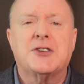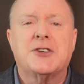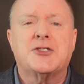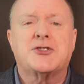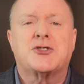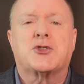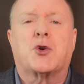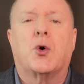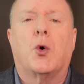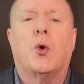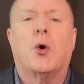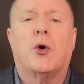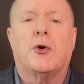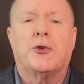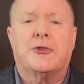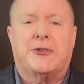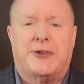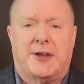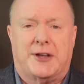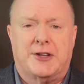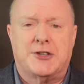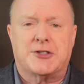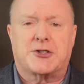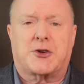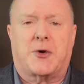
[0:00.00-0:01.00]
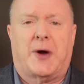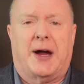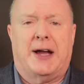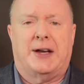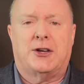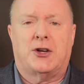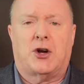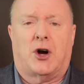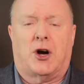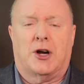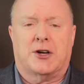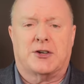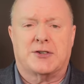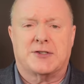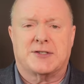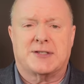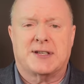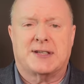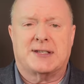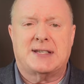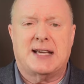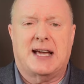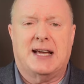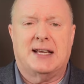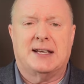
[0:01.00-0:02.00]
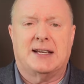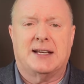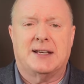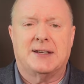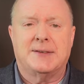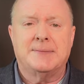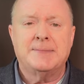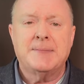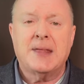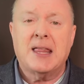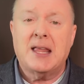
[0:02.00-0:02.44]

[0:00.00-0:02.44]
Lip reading: the schools that his granddaughters attended.